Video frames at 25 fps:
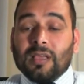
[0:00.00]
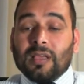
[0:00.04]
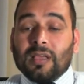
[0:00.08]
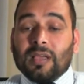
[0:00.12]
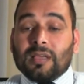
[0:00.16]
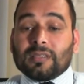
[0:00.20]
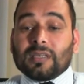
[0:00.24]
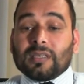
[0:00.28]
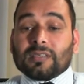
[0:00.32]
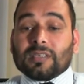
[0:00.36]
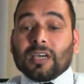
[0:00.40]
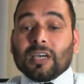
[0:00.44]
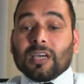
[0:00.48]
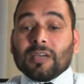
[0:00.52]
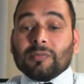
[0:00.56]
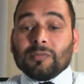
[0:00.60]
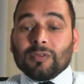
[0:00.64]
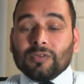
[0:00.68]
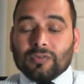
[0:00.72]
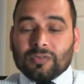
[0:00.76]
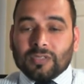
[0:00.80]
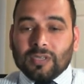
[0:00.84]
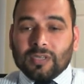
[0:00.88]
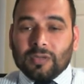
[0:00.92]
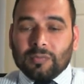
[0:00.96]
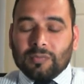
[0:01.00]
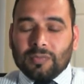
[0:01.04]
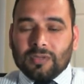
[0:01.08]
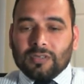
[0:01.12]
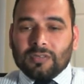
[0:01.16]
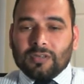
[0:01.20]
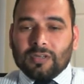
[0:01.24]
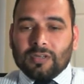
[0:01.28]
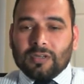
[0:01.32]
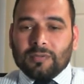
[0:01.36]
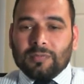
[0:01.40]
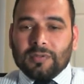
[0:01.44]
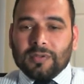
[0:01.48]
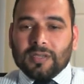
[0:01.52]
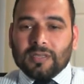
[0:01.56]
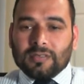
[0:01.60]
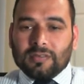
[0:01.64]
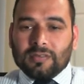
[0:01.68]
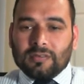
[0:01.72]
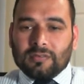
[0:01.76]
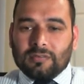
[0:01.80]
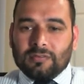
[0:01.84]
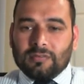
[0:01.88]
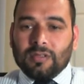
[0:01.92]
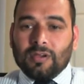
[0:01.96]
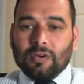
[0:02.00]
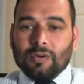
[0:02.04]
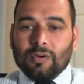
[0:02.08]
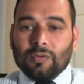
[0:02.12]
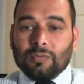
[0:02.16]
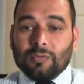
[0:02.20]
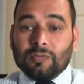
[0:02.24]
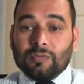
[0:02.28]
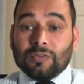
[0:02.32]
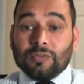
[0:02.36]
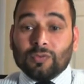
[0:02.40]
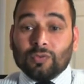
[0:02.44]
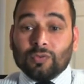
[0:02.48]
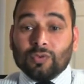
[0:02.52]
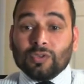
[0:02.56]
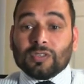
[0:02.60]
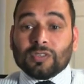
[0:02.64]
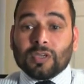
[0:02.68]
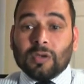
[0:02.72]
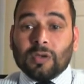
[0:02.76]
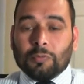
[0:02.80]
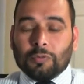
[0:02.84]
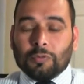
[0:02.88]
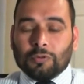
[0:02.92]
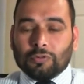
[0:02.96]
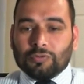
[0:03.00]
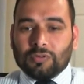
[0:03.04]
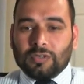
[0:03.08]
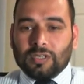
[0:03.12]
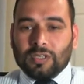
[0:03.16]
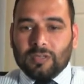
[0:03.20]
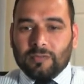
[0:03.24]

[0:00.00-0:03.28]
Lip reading: the time you submit your application to the home office with supporting